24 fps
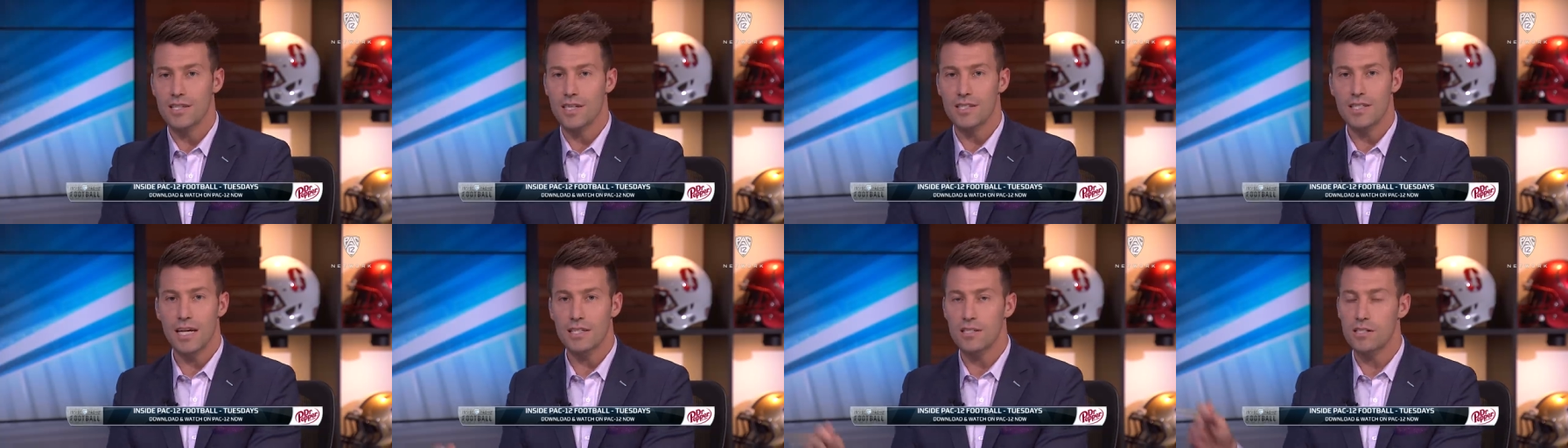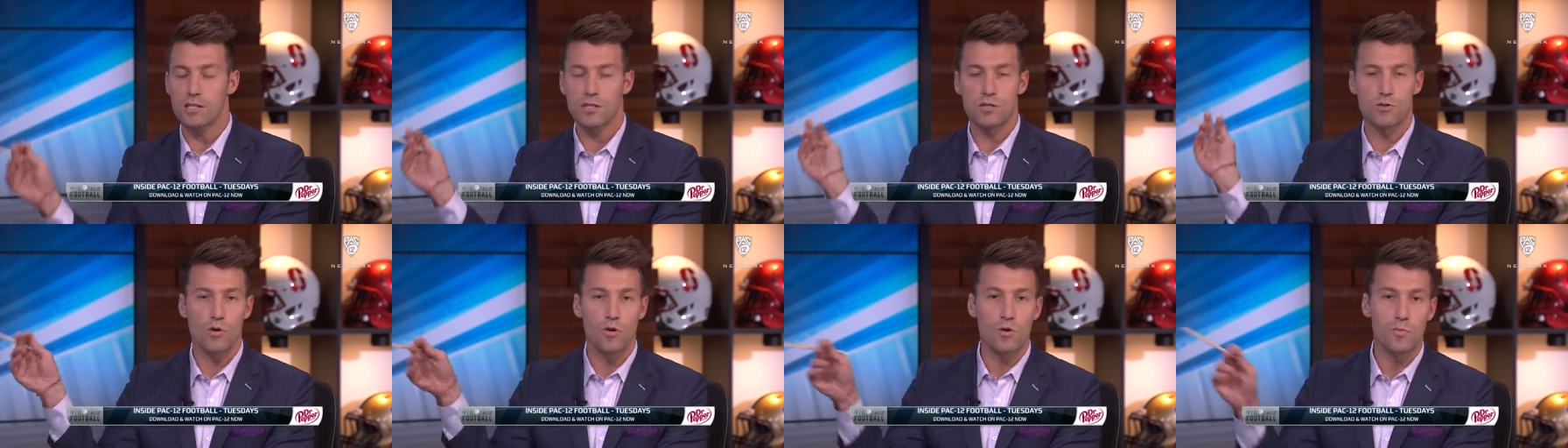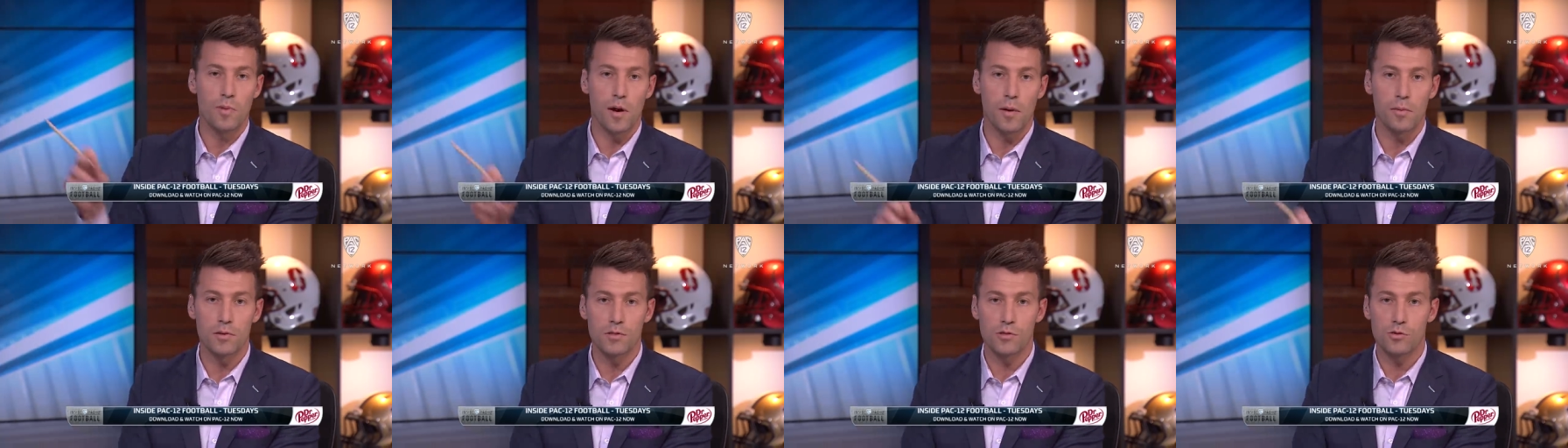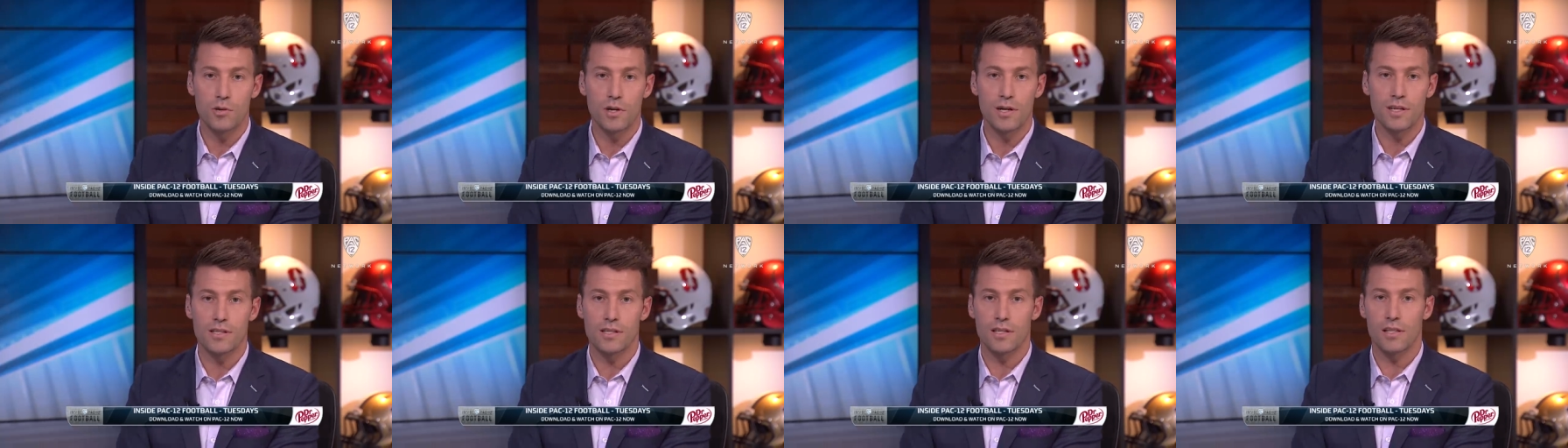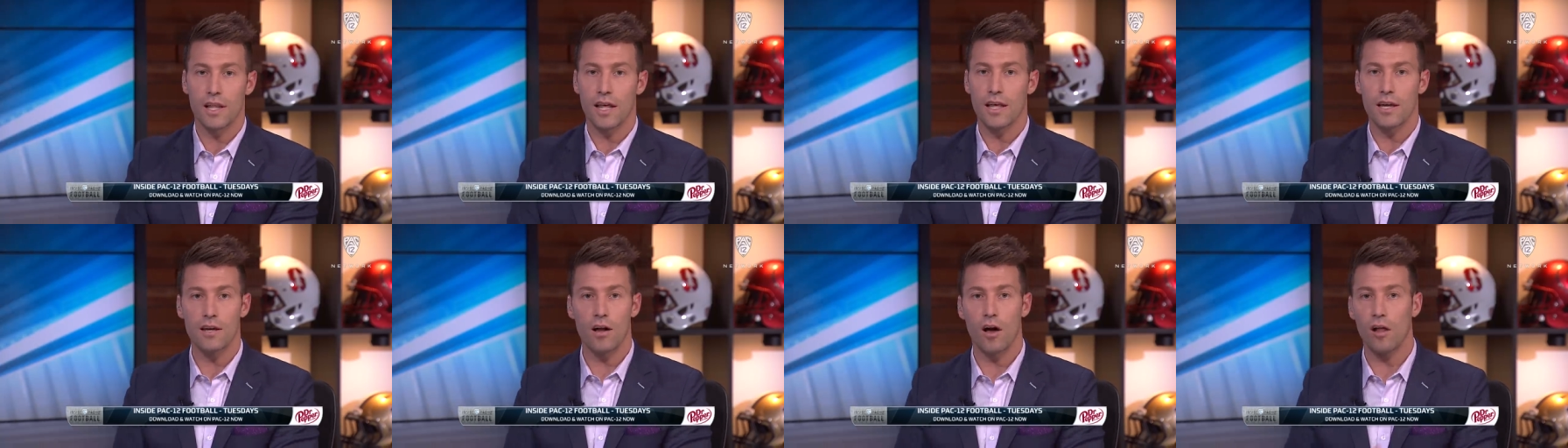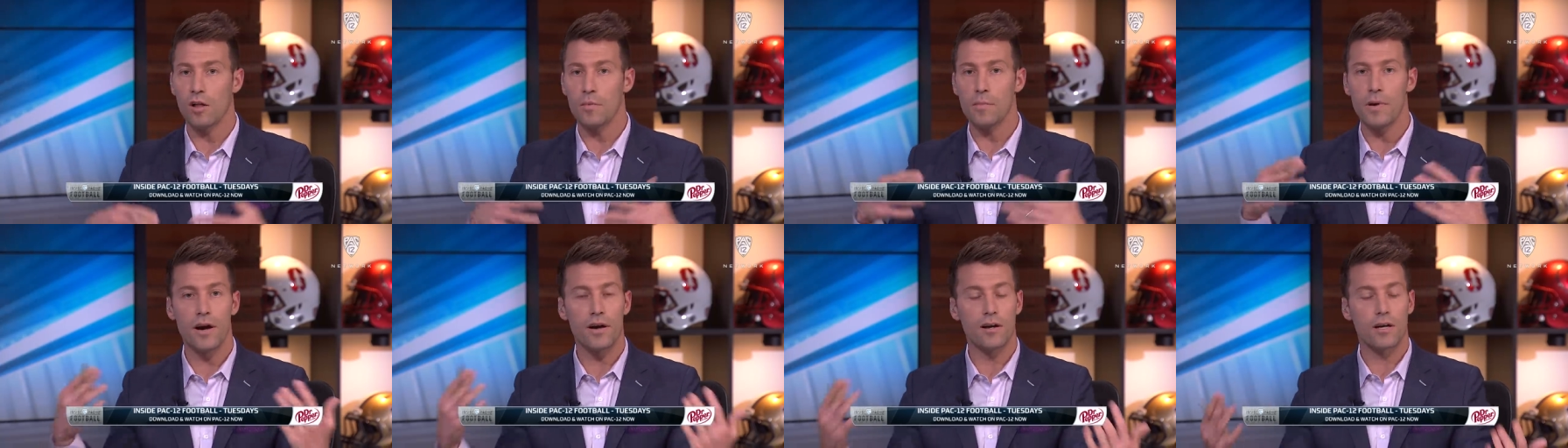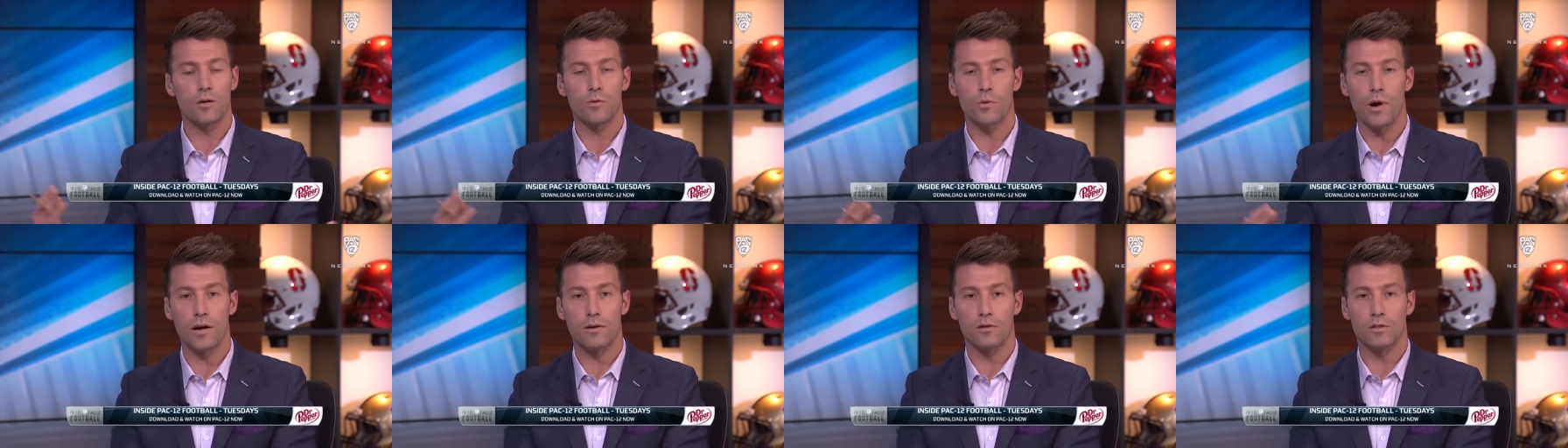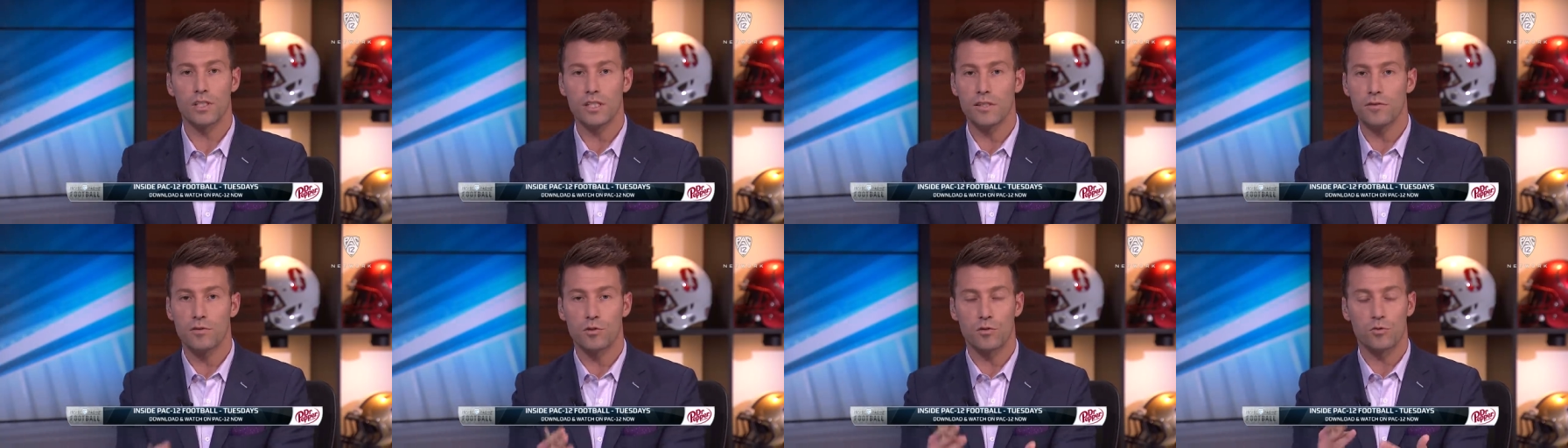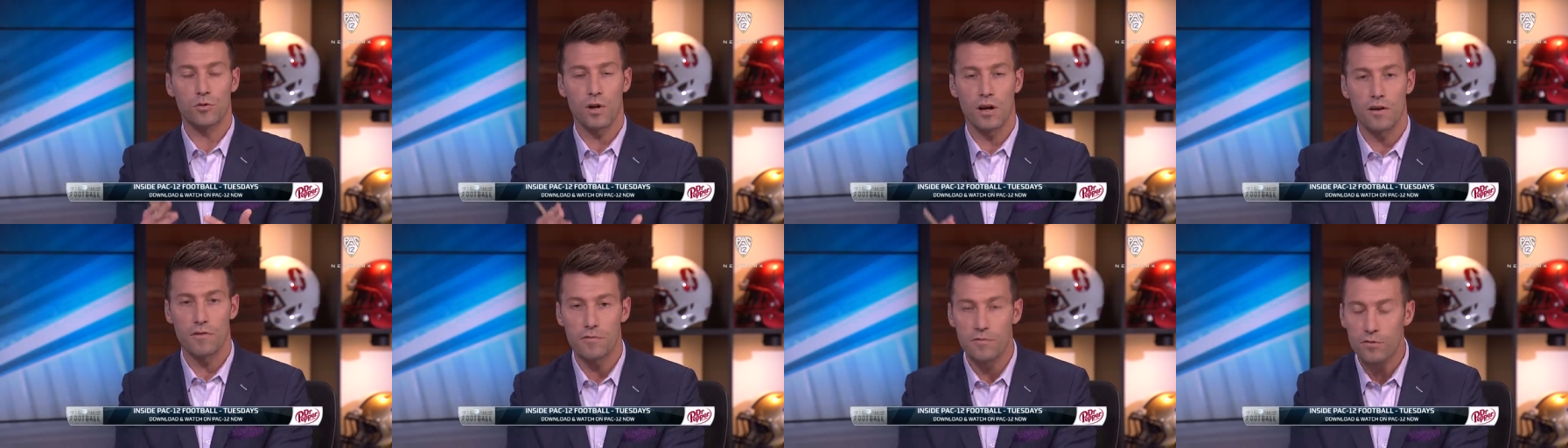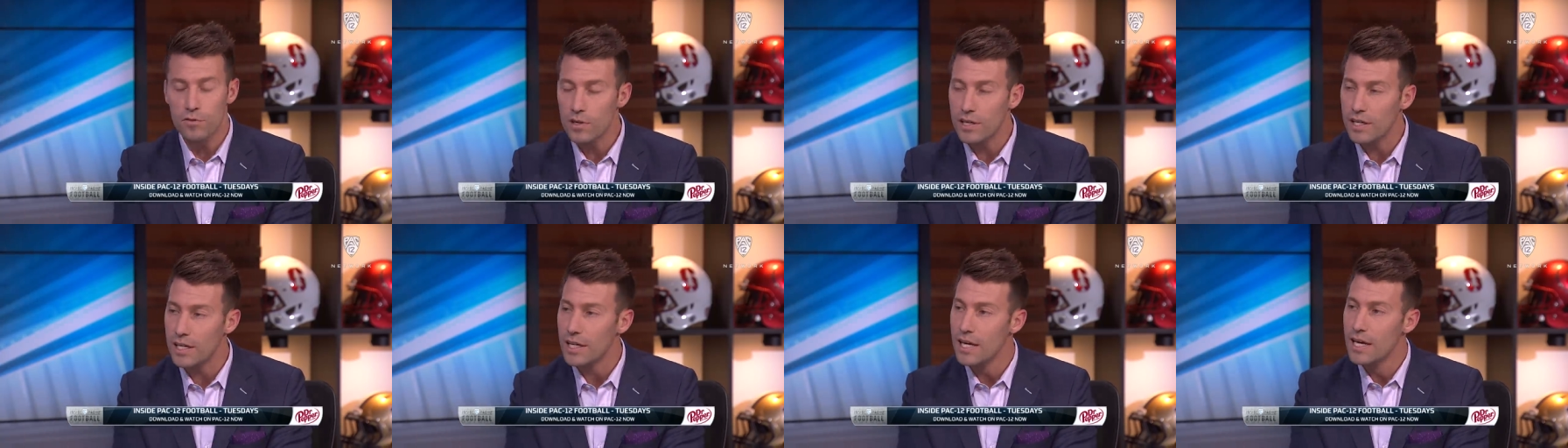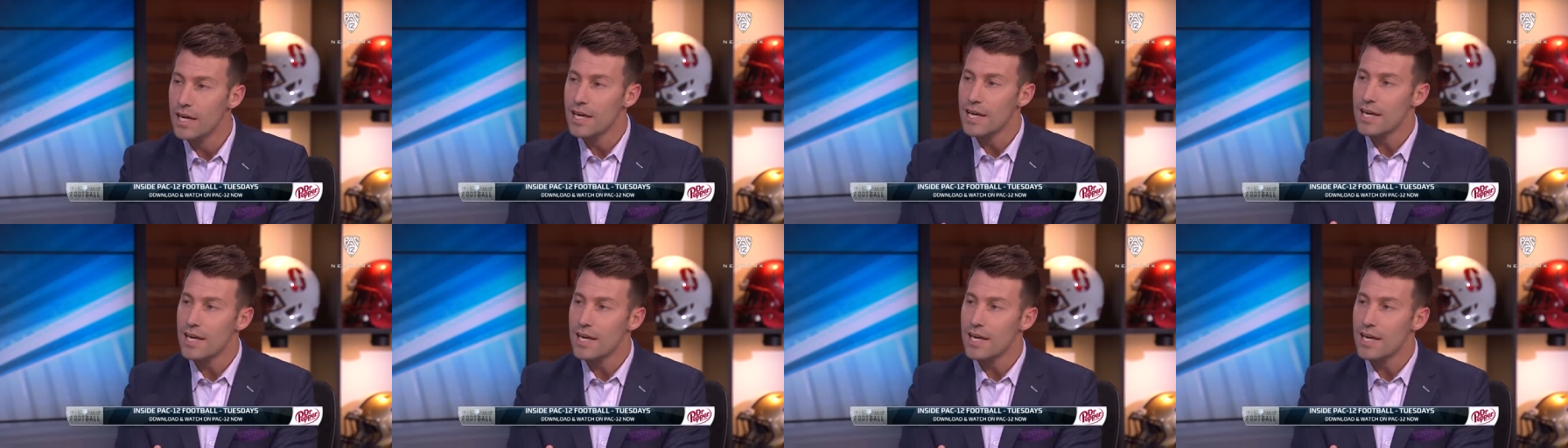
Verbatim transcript: He's not just throwing bubble screens and letting All-American wide receivers run free.